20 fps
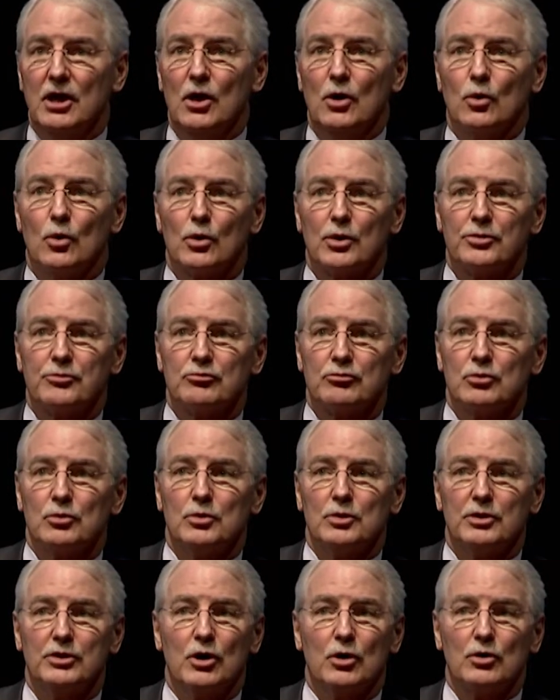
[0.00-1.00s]
or through
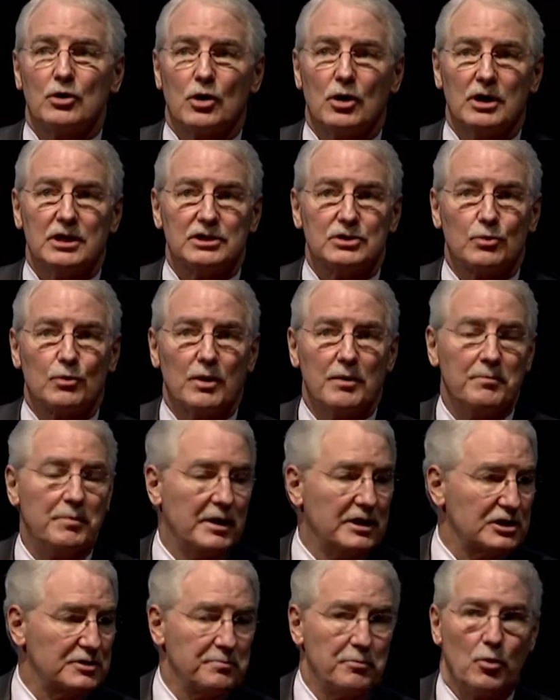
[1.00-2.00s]
a no-cost
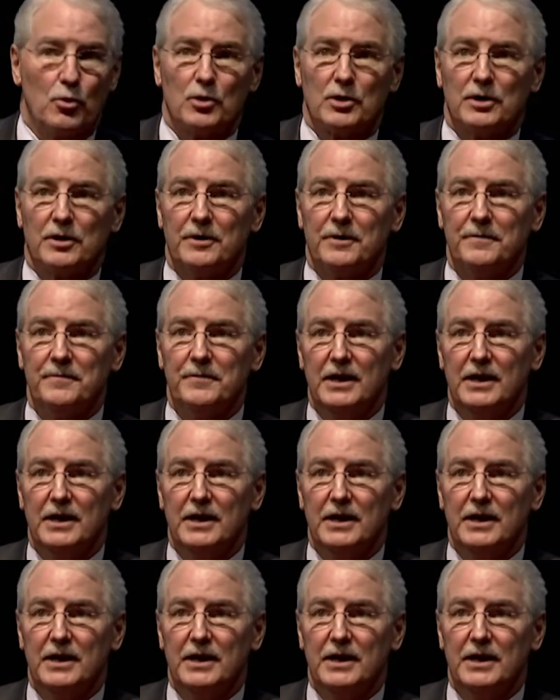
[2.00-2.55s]
web-based portal.